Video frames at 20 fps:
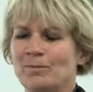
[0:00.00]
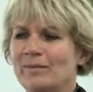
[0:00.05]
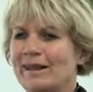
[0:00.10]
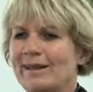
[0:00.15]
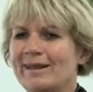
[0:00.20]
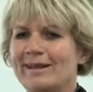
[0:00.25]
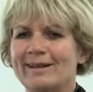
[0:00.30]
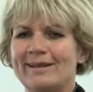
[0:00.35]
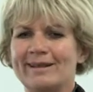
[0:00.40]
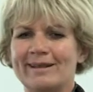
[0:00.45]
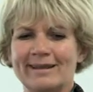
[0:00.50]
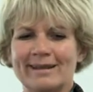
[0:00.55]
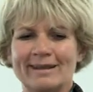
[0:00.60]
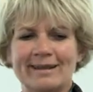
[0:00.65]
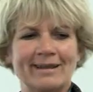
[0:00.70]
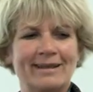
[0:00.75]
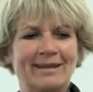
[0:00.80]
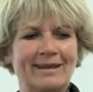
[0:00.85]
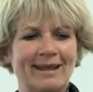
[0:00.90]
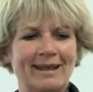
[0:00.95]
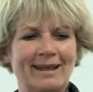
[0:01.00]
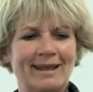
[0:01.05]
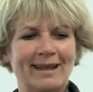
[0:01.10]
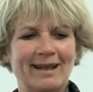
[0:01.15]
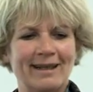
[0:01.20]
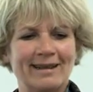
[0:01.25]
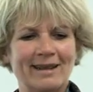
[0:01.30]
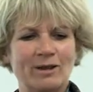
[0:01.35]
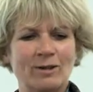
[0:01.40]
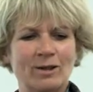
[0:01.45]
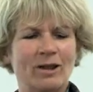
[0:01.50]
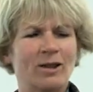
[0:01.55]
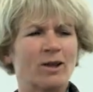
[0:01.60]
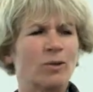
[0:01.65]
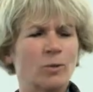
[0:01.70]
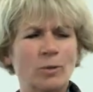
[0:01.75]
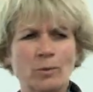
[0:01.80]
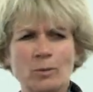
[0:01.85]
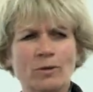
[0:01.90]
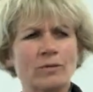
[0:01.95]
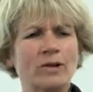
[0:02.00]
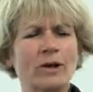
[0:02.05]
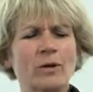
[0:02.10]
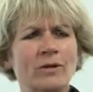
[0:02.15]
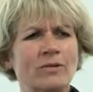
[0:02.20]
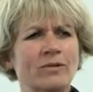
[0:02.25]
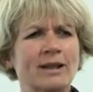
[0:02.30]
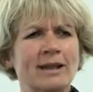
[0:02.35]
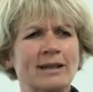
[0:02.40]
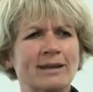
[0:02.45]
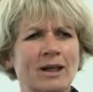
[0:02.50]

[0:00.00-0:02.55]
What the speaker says: included, and I said, oh, well, have we got everything?